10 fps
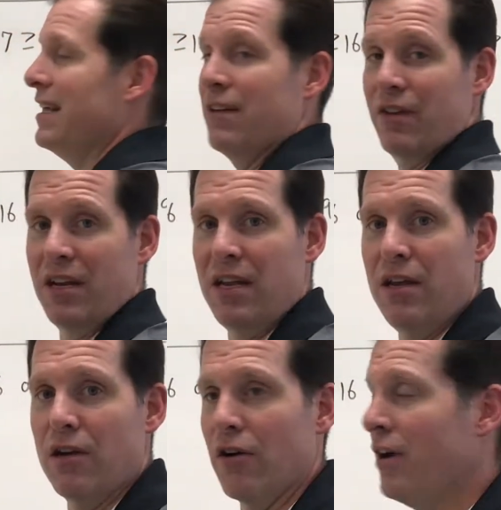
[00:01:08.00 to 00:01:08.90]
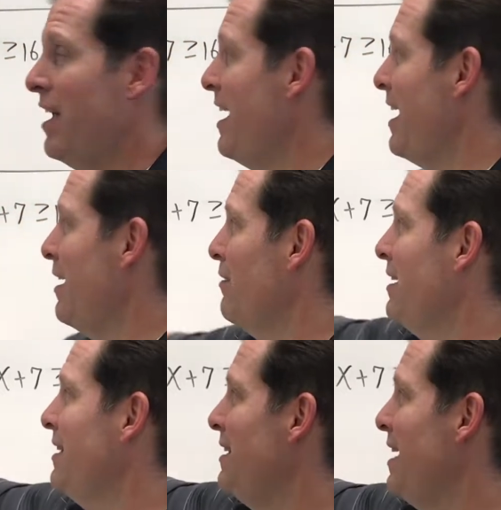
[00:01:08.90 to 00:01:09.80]
leave it here, and I'm going to
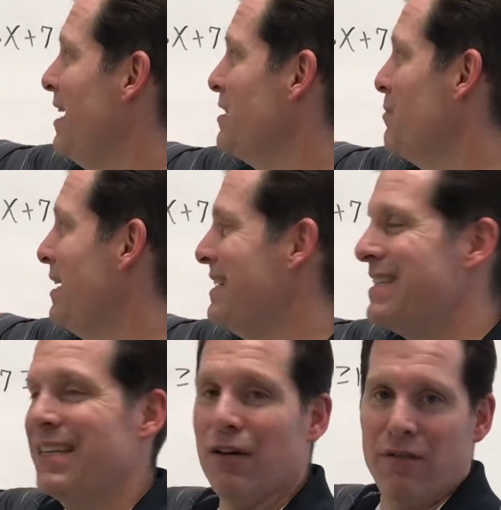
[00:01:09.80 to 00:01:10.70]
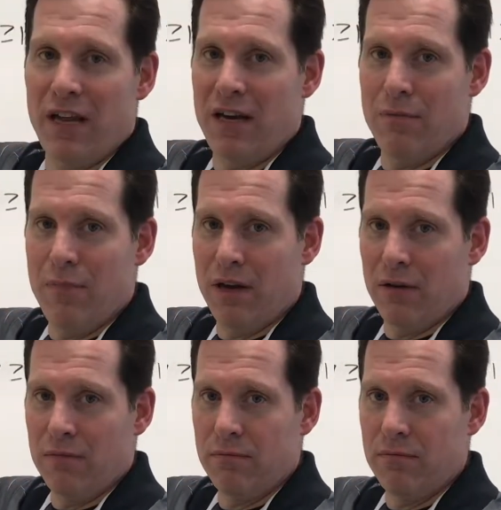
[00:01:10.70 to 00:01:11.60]
get the x by itself in the
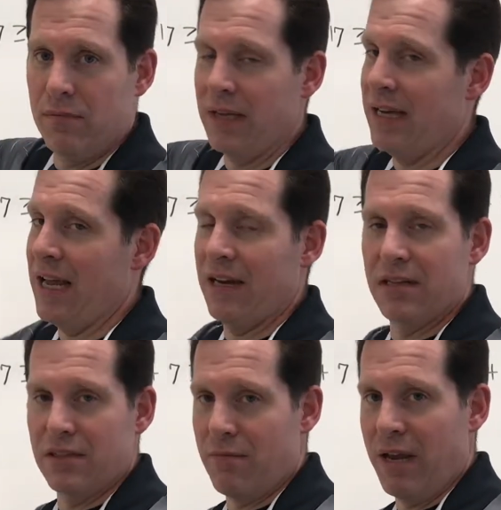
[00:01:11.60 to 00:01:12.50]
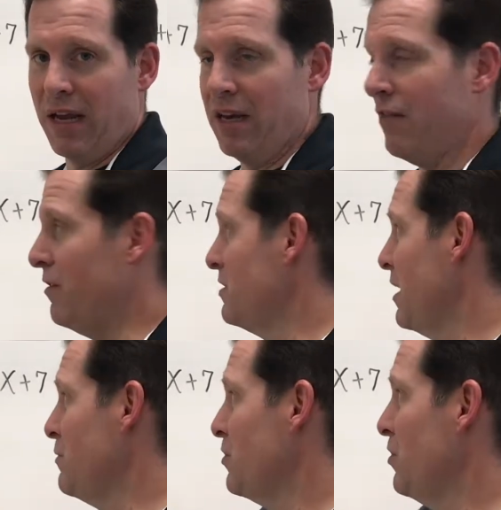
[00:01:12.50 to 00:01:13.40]
middle. Again, it doesn't make a difference.
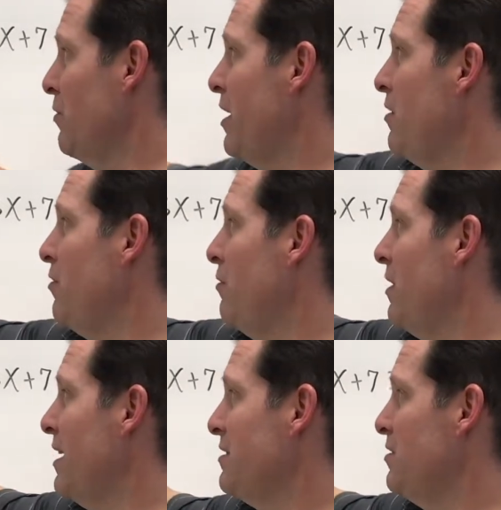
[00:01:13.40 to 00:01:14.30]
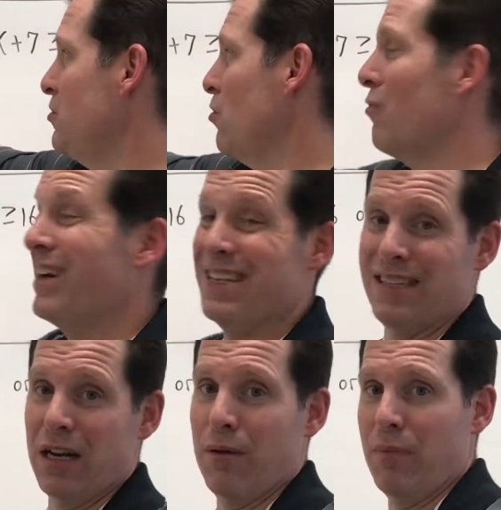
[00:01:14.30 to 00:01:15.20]
I'm just going to go ahead and do that since it's already
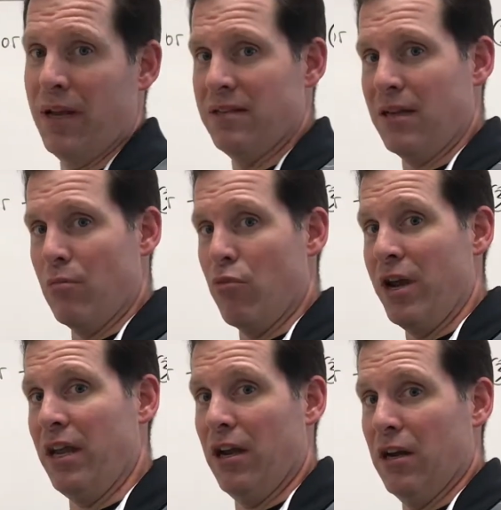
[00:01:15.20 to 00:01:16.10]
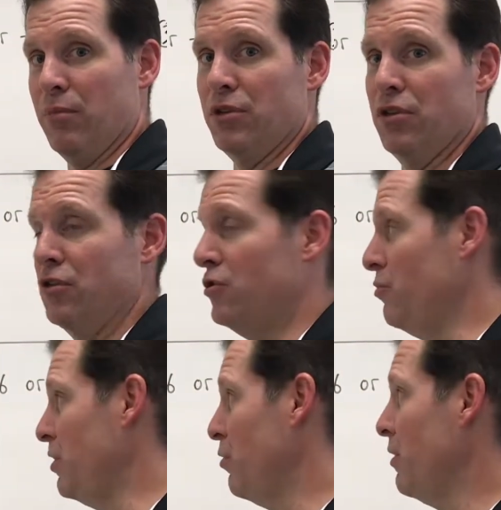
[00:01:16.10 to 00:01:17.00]
set up instead of breaking it up into the 2
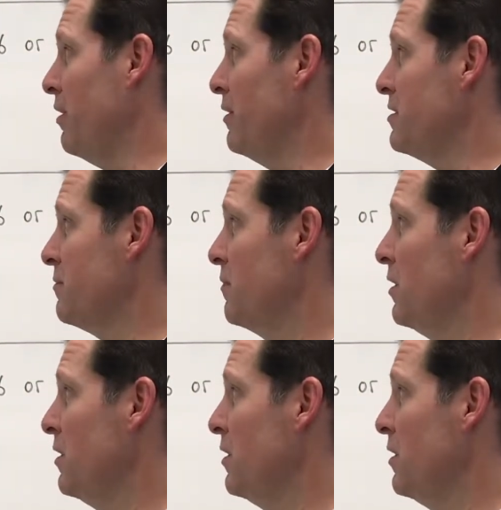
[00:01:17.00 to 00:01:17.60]
inequalities.